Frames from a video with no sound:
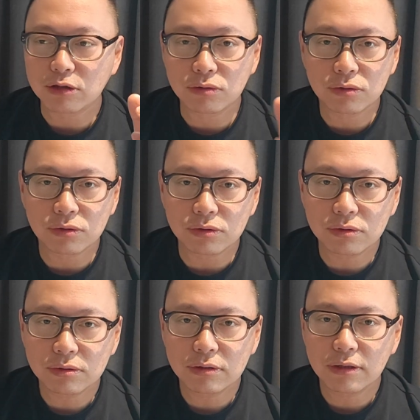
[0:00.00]
Guru
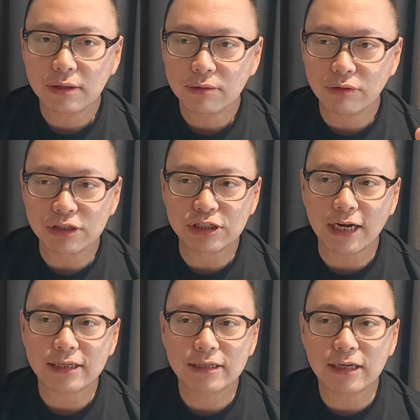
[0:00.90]

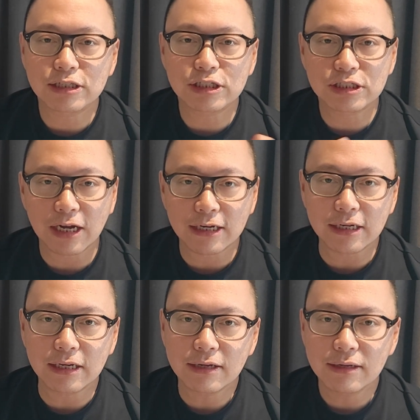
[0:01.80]
rejecting
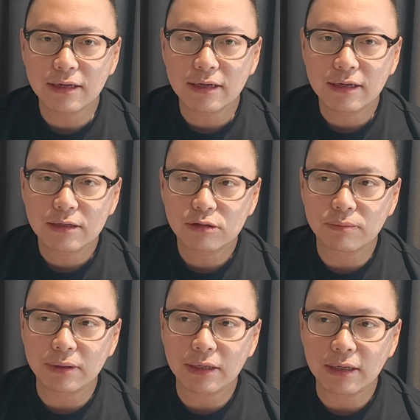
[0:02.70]
Shani to
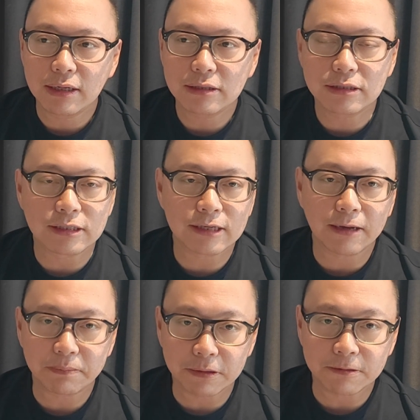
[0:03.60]
be his
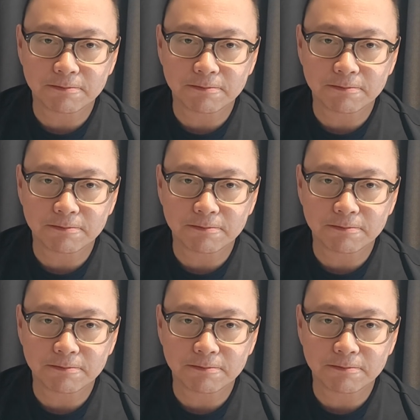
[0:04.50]
disciple.